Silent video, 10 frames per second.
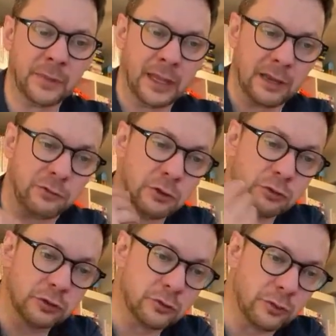If you
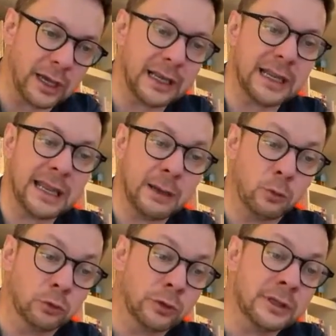do that, it
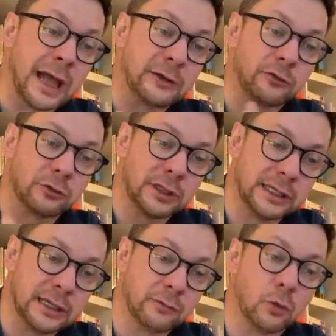will naturally
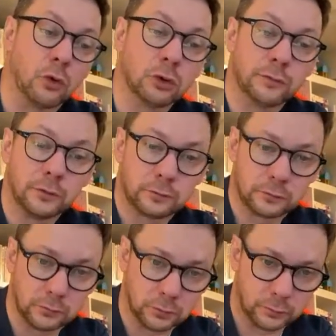give all of your
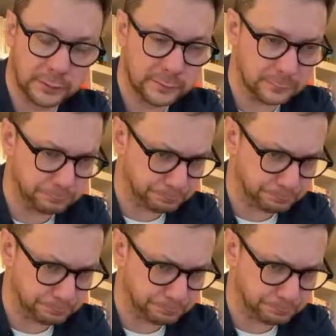stories,